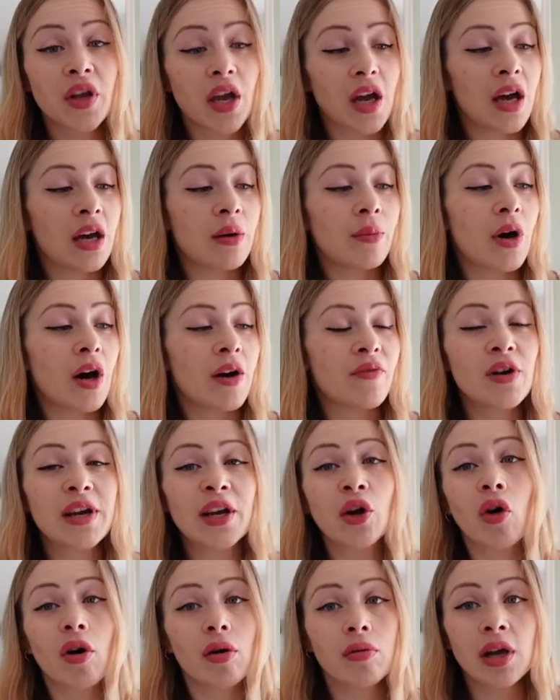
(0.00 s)
Um, I've only
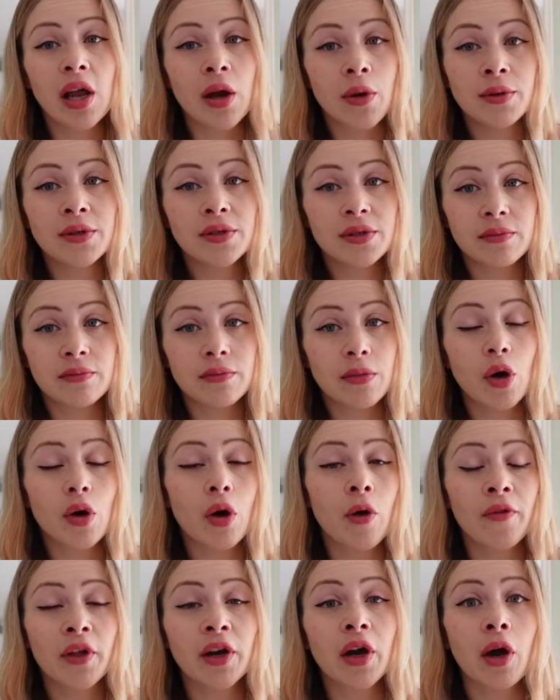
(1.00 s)
got loads
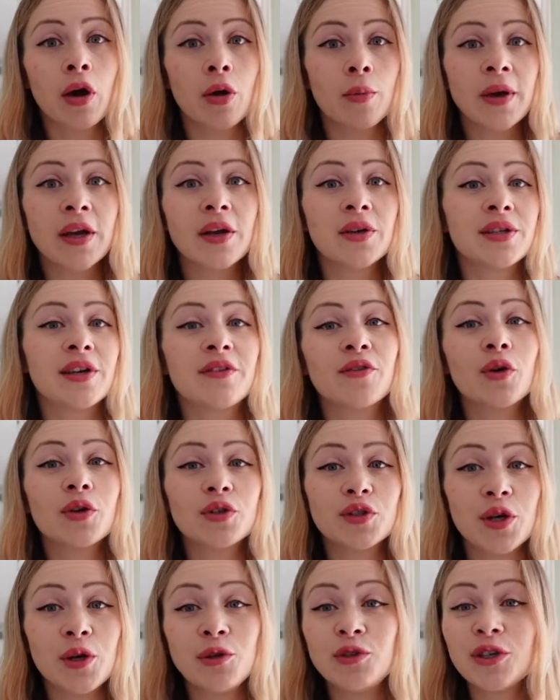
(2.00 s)
on the go because I've
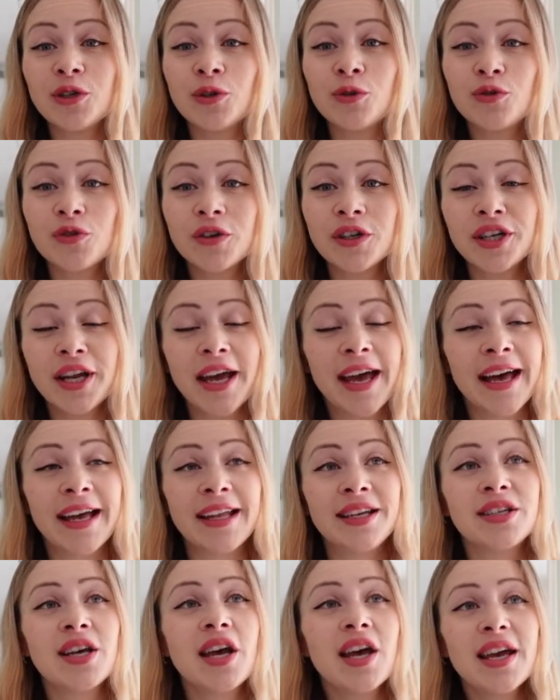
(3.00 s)
got two children
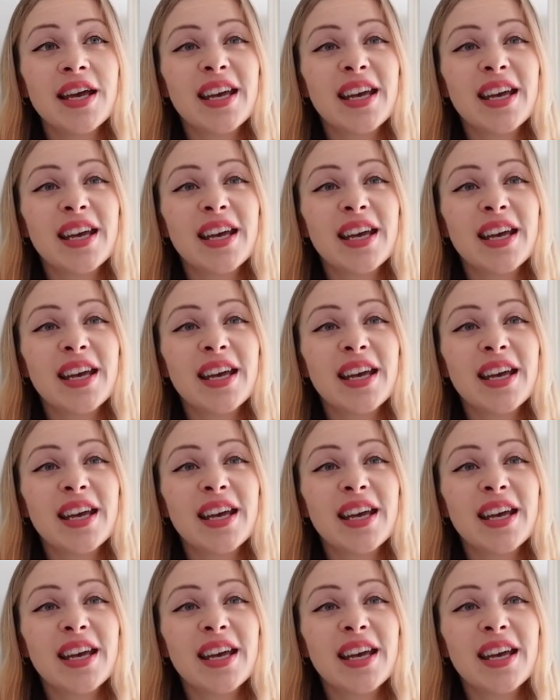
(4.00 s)
and